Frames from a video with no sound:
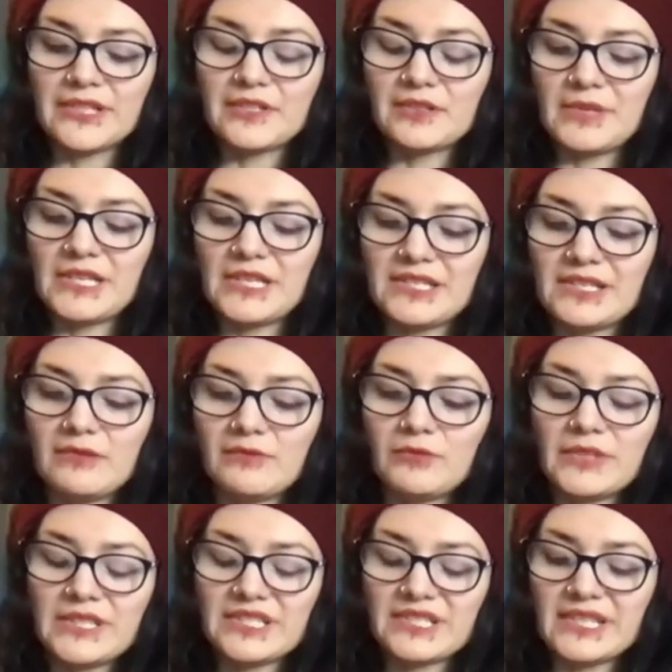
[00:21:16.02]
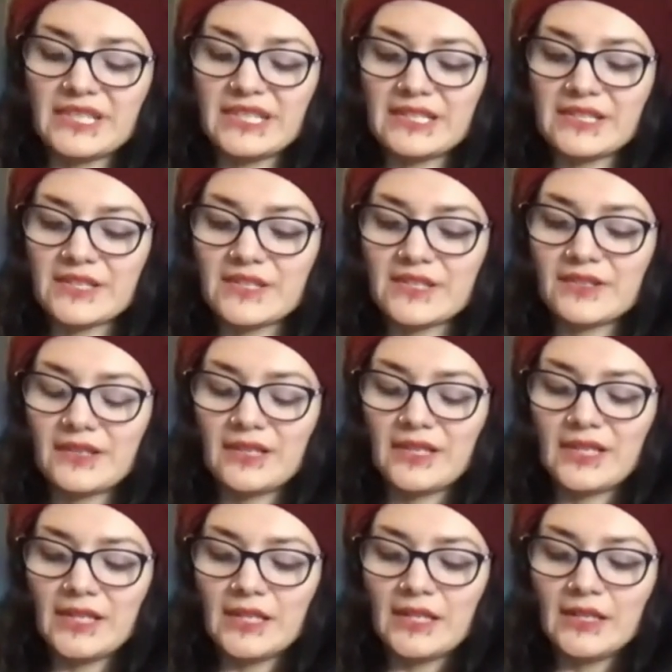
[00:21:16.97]
to myself, was this
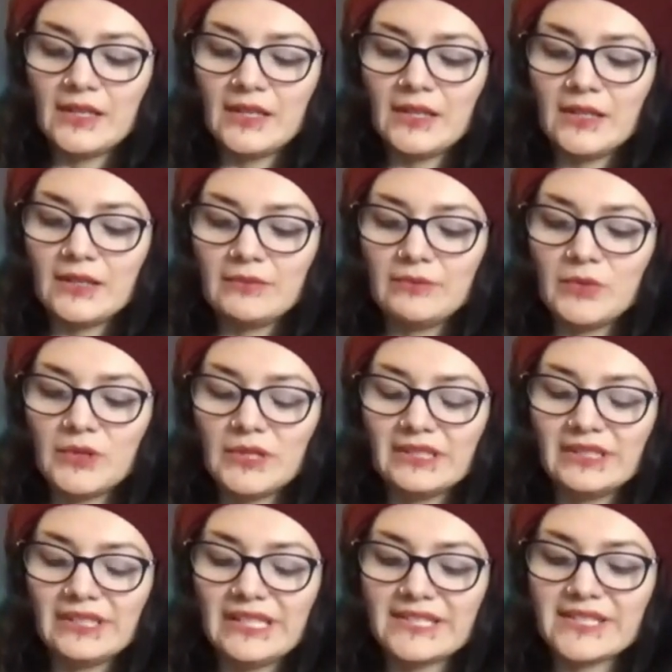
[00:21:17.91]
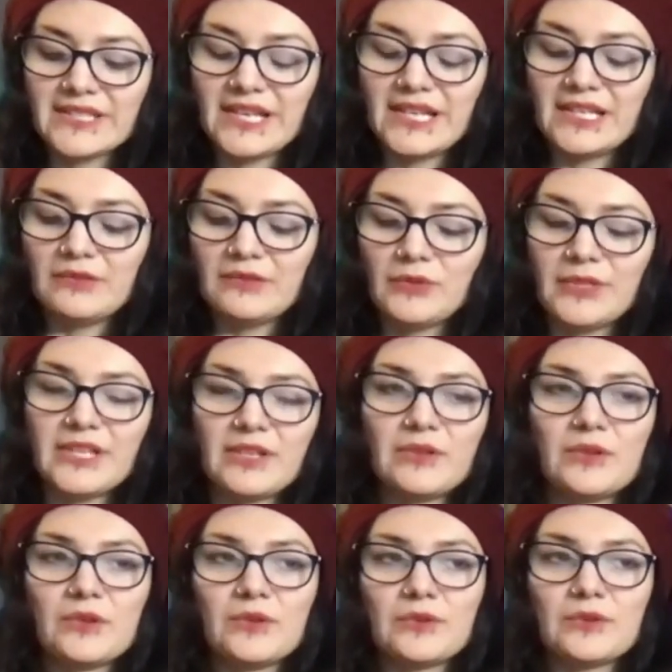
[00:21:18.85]
more or less kind of one of
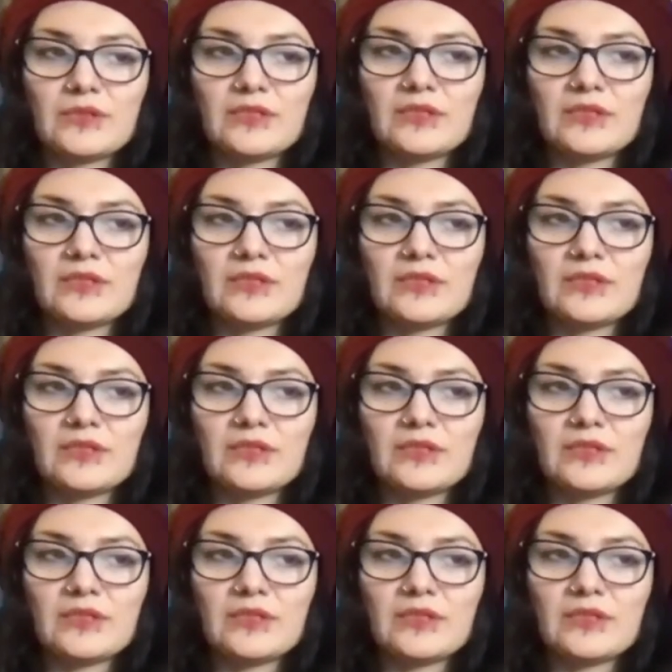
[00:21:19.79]
those,